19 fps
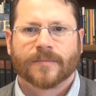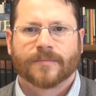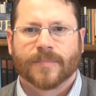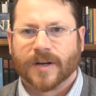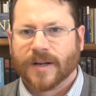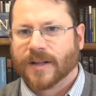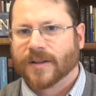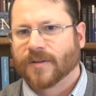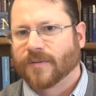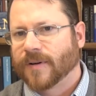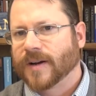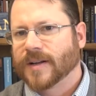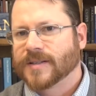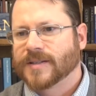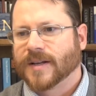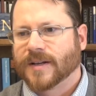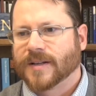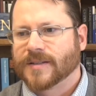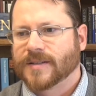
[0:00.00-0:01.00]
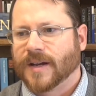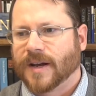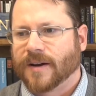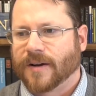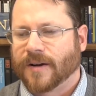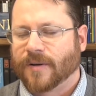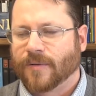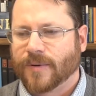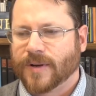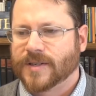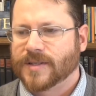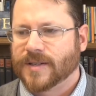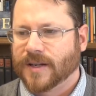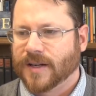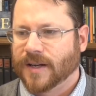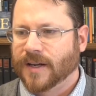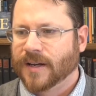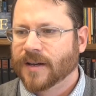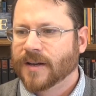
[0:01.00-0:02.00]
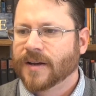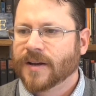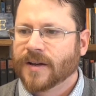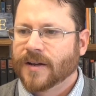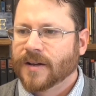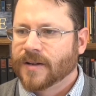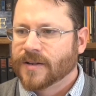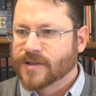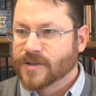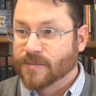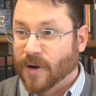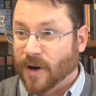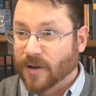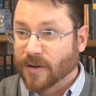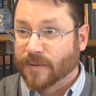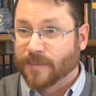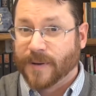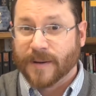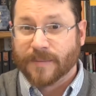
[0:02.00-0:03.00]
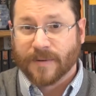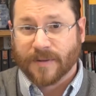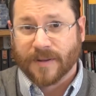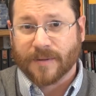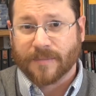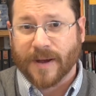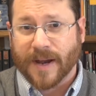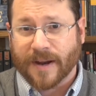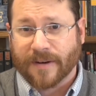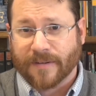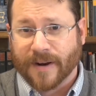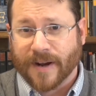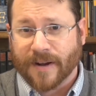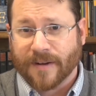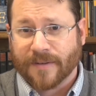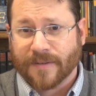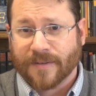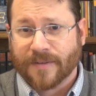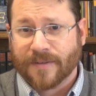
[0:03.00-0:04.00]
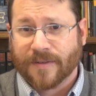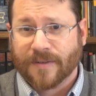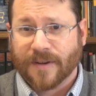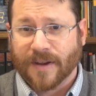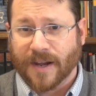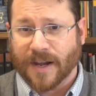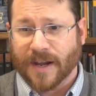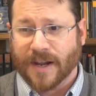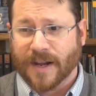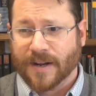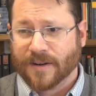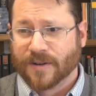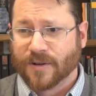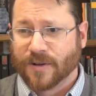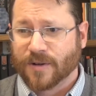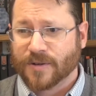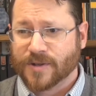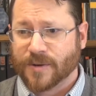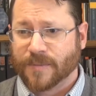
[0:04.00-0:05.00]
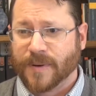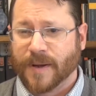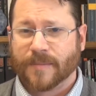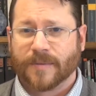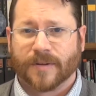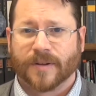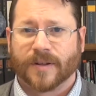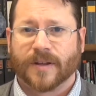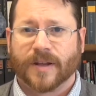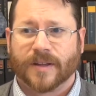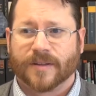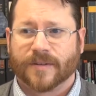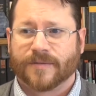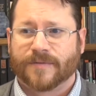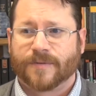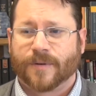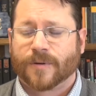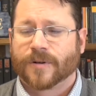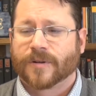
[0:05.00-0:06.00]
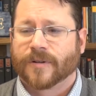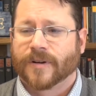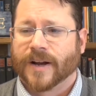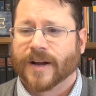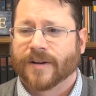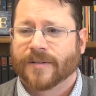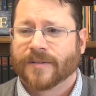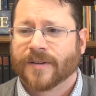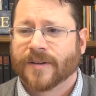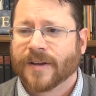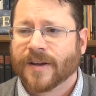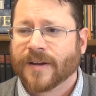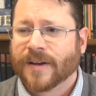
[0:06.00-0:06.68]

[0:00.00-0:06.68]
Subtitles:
But in the Renaissance era, we see smaller people in the background and closer people in the foreground